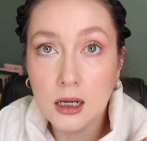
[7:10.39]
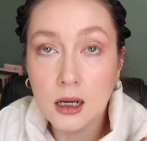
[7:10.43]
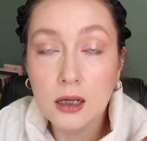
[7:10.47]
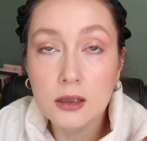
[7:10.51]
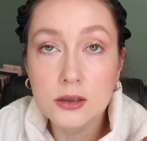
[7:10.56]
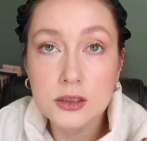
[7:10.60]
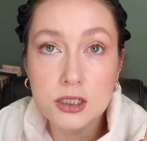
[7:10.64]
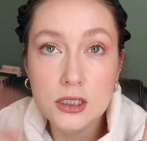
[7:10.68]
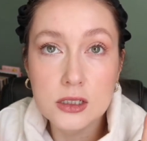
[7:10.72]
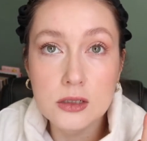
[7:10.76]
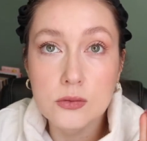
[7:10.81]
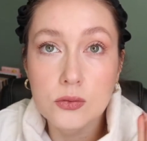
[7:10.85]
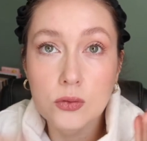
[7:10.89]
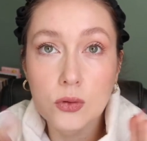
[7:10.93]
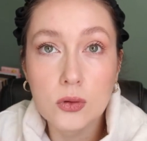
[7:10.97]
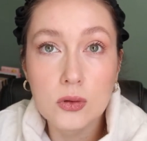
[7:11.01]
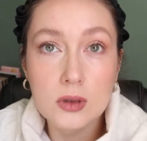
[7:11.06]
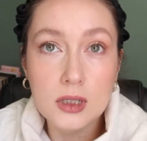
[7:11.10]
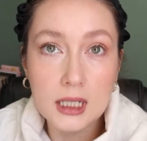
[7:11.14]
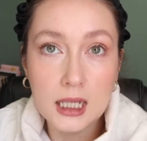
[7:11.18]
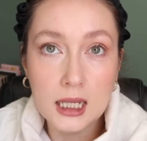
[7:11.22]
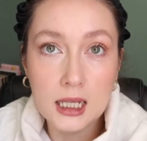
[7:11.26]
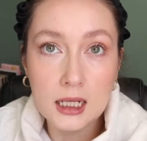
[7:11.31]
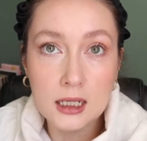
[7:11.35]
I'll just roll
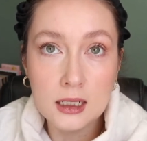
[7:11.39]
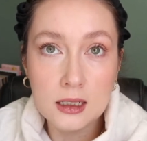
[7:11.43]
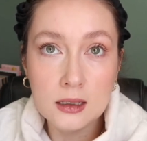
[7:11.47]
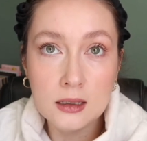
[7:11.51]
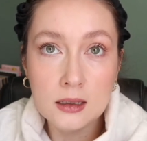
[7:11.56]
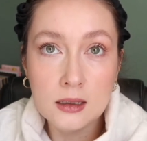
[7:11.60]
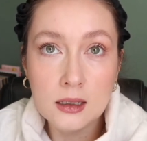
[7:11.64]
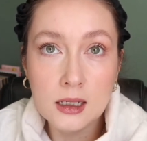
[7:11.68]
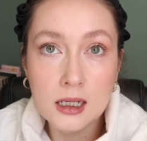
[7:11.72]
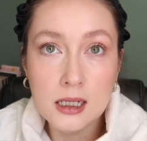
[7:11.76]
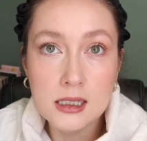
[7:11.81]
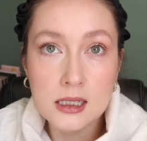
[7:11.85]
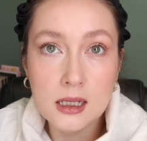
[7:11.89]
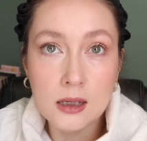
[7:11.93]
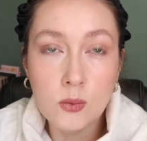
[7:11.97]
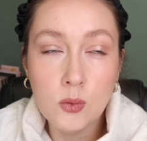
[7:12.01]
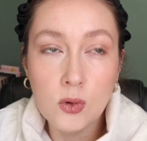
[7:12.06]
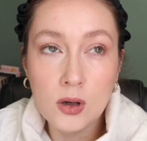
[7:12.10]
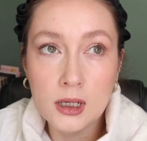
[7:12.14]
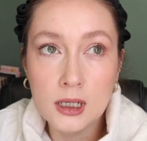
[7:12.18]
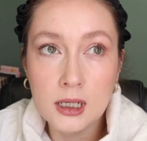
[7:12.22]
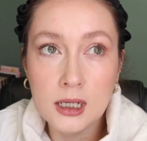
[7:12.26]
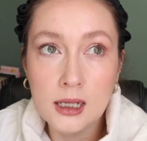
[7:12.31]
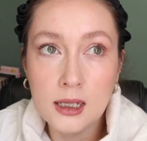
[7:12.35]
again, because I
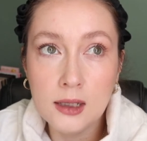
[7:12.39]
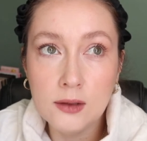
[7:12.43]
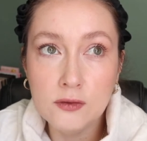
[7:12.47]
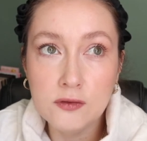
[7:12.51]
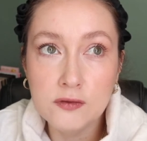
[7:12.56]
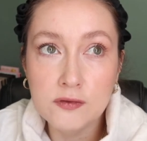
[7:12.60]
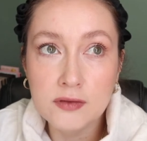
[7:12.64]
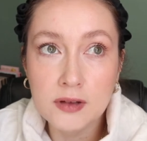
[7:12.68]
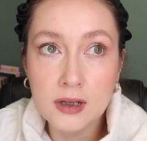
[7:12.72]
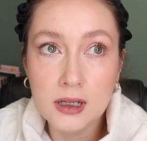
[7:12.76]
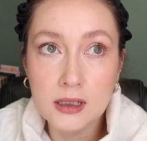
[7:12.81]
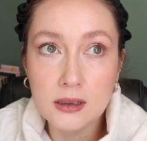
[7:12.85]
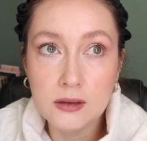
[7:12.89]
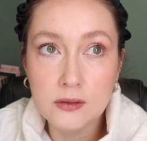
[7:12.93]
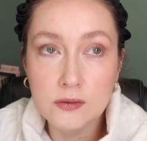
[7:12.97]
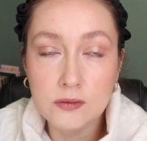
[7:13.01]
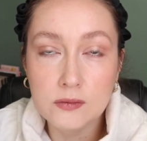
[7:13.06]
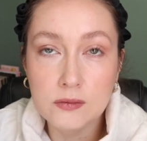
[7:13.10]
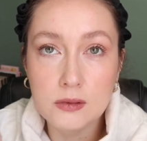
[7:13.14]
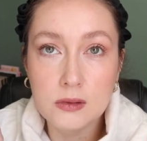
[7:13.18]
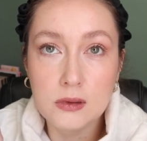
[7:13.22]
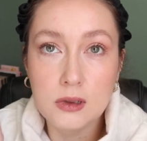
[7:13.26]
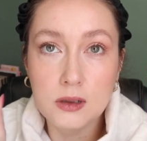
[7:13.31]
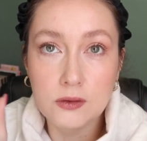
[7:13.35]
want to have 5
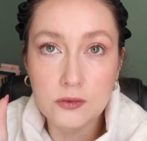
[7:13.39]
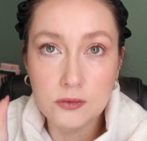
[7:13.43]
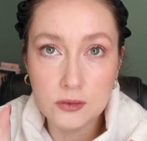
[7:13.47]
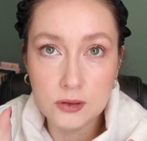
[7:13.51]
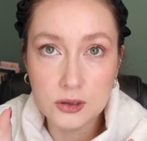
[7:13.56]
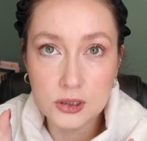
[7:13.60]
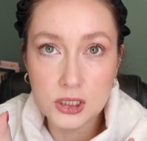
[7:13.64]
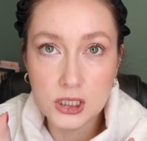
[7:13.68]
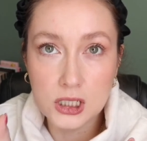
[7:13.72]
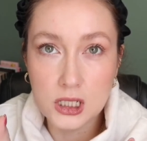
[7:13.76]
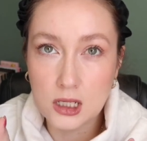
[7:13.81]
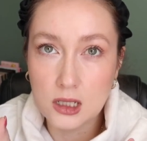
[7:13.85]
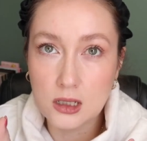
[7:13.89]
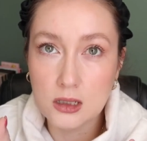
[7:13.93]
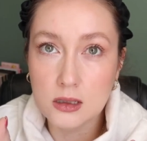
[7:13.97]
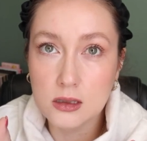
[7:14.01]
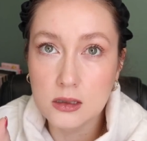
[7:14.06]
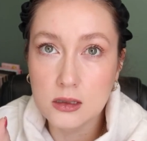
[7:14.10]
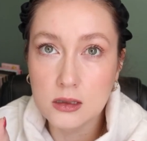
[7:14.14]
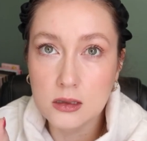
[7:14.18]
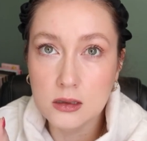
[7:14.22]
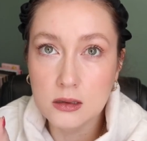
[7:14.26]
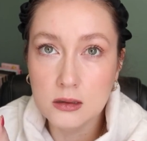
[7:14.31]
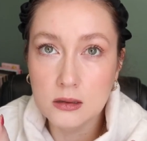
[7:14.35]
different
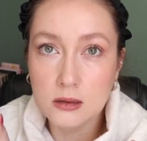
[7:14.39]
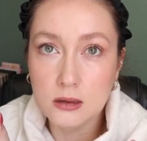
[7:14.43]
shades,